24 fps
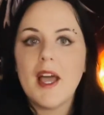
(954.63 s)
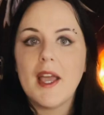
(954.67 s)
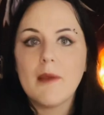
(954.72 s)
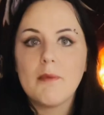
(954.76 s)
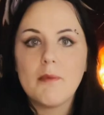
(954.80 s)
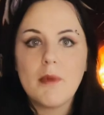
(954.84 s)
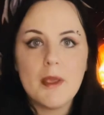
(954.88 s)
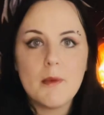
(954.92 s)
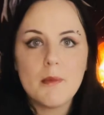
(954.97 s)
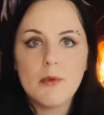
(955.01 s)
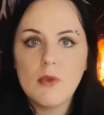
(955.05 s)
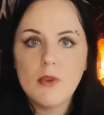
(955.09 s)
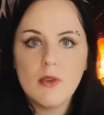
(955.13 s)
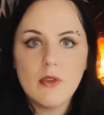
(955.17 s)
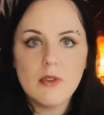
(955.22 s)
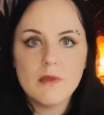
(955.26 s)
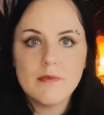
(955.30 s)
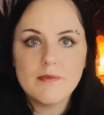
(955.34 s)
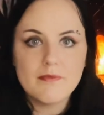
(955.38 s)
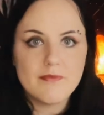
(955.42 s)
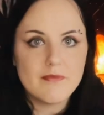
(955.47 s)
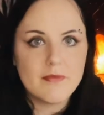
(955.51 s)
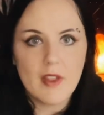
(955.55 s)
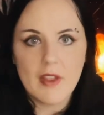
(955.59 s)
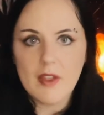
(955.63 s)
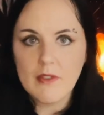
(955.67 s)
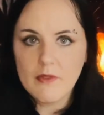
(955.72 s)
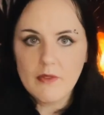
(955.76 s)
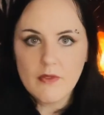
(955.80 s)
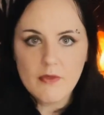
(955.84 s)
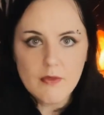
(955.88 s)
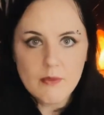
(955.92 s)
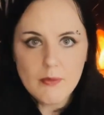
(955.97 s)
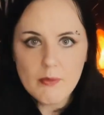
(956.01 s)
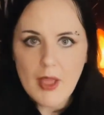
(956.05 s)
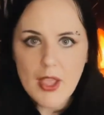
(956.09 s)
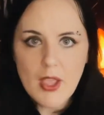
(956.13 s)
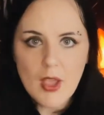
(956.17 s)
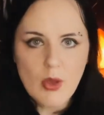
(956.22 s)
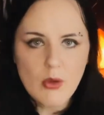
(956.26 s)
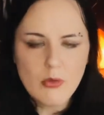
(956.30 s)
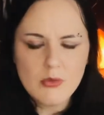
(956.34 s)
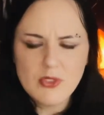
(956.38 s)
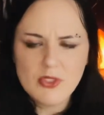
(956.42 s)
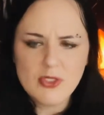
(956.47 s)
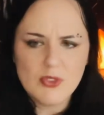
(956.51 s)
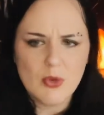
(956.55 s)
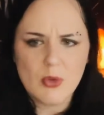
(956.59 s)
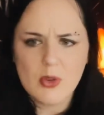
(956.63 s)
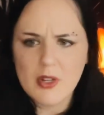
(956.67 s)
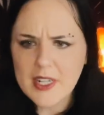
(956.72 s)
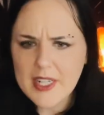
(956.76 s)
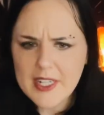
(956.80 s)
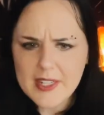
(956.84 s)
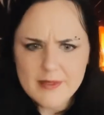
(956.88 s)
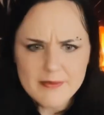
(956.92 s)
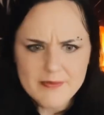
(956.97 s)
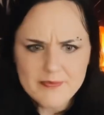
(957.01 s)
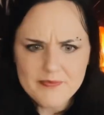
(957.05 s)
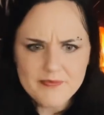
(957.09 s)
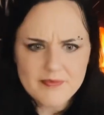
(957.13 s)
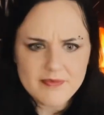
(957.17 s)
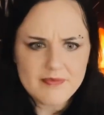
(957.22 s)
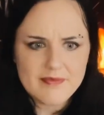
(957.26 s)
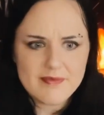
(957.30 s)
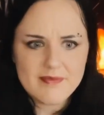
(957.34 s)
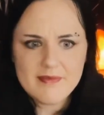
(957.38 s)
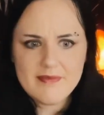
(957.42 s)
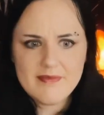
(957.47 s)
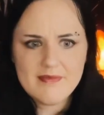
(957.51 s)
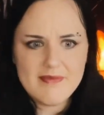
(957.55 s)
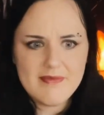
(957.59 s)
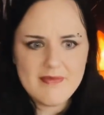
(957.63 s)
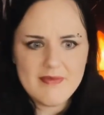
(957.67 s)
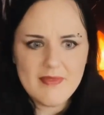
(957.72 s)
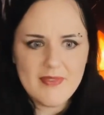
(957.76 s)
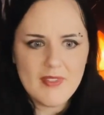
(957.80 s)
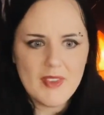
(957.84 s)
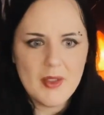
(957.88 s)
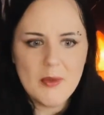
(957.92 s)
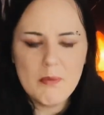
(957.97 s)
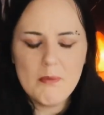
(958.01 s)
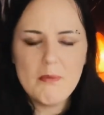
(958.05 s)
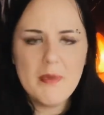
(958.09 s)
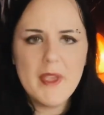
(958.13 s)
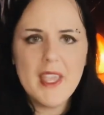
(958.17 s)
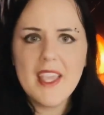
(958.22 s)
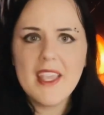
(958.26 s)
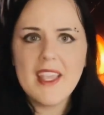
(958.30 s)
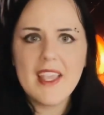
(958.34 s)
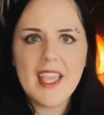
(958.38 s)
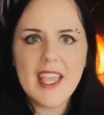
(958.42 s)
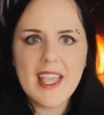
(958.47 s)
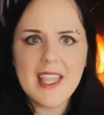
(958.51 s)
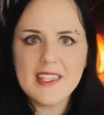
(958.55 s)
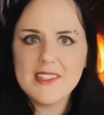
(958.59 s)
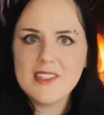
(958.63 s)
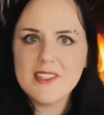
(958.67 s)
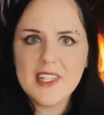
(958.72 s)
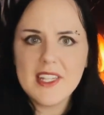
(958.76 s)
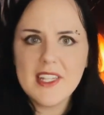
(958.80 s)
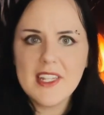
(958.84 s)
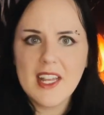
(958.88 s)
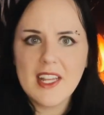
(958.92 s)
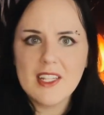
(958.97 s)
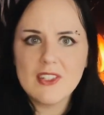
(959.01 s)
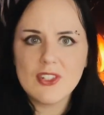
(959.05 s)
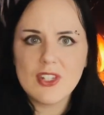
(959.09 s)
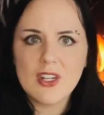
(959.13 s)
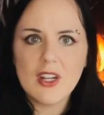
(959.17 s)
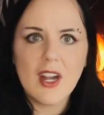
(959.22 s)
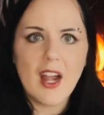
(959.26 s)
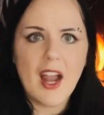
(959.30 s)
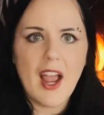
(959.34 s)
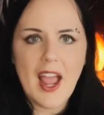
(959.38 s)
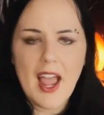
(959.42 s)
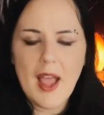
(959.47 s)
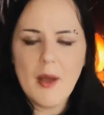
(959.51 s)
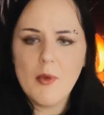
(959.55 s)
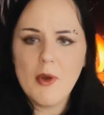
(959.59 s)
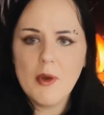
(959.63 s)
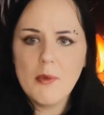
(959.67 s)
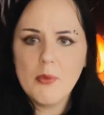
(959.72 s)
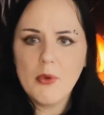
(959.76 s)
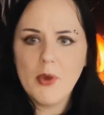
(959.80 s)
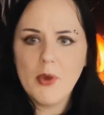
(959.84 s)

people, my own story, being a teenager, at one